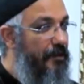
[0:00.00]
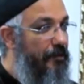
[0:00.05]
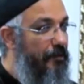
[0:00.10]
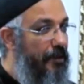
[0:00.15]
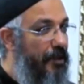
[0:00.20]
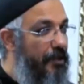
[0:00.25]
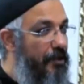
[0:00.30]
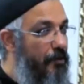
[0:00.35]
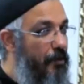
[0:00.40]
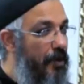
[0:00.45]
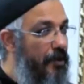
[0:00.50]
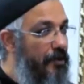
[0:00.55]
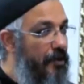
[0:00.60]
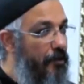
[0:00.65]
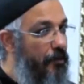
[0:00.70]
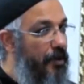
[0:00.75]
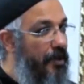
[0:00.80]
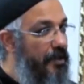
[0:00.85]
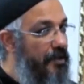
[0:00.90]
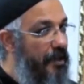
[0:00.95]
But you wonder,
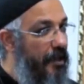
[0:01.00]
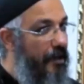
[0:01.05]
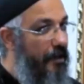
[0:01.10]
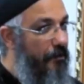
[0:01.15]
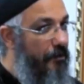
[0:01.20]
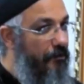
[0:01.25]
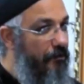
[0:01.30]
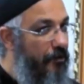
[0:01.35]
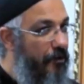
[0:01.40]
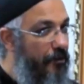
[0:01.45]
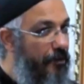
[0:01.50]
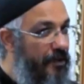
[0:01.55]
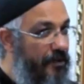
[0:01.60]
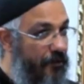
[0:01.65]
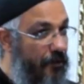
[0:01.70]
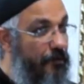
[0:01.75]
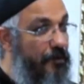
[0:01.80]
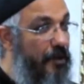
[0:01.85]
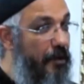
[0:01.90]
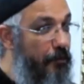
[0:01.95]
where is that coming from? It's
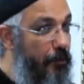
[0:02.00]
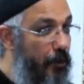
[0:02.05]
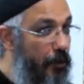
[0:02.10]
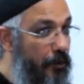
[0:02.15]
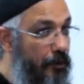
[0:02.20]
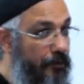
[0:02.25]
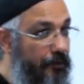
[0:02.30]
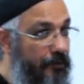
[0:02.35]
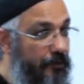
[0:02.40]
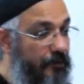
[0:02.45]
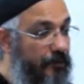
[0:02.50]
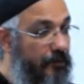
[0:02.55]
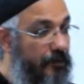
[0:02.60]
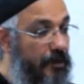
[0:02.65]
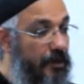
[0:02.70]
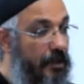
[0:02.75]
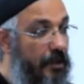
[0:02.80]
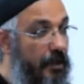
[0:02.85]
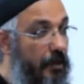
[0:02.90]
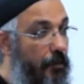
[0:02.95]
from St. Paul.
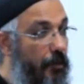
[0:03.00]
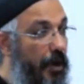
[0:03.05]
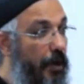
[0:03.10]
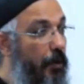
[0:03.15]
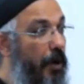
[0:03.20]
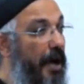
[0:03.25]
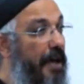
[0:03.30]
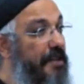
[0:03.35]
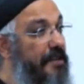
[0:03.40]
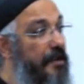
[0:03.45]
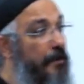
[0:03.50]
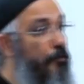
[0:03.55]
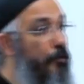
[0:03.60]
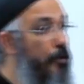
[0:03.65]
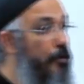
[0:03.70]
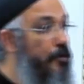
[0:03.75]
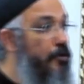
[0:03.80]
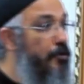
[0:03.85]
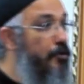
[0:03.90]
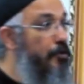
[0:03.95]
Why St.
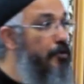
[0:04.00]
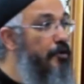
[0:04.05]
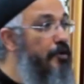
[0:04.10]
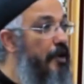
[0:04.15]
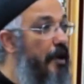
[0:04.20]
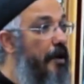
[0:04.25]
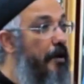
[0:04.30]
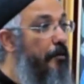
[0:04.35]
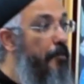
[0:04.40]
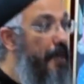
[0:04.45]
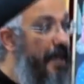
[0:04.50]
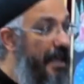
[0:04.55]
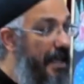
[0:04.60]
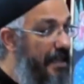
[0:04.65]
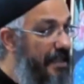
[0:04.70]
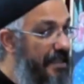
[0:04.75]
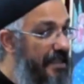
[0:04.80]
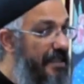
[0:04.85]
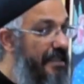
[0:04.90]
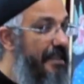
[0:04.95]
Paul choose
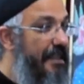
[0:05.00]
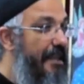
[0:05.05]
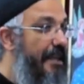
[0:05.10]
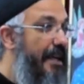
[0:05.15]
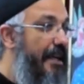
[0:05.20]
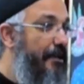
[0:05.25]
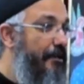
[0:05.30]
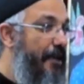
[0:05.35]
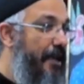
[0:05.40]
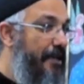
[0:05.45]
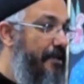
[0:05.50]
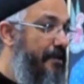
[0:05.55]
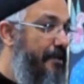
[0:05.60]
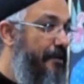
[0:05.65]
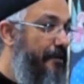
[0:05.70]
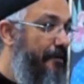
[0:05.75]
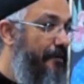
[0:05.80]
peace and grace?